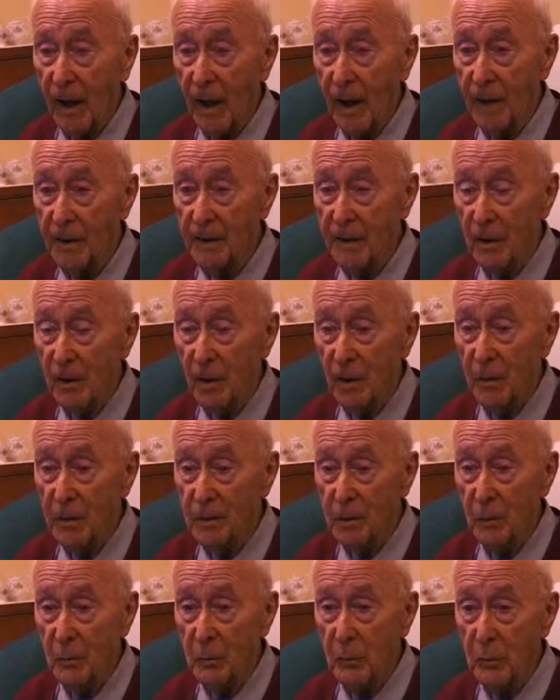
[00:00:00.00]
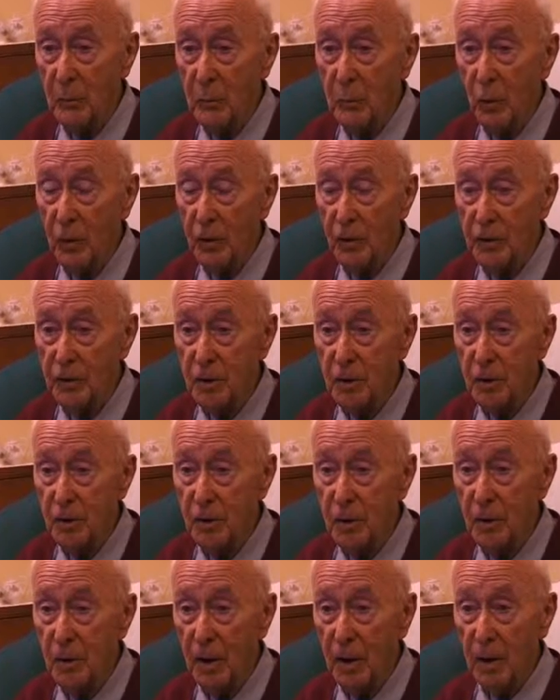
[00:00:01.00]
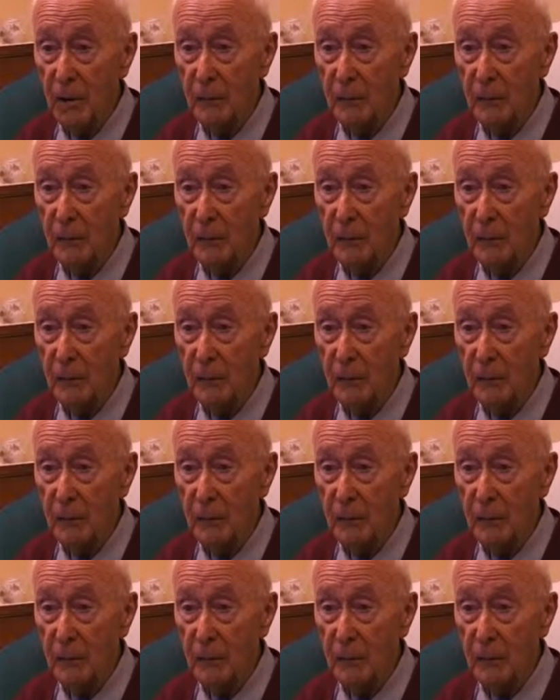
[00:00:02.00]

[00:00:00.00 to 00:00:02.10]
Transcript: had a lot more to do